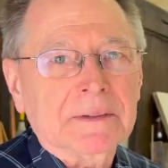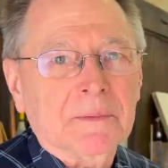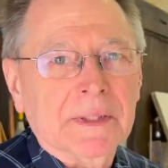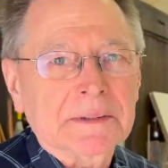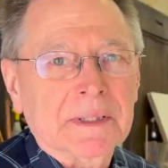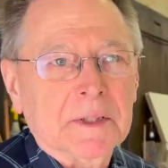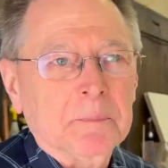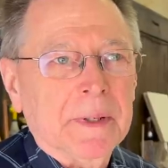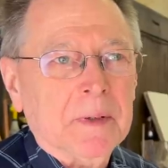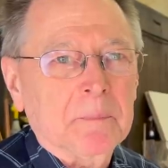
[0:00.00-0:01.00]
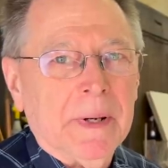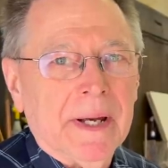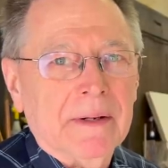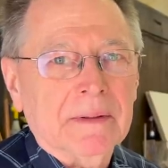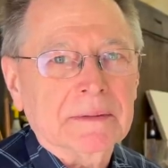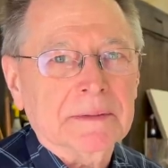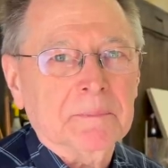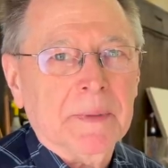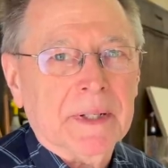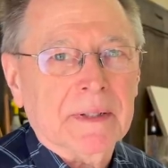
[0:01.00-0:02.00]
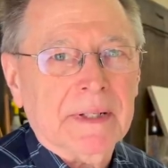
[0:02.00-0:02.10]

so I started making patterns and making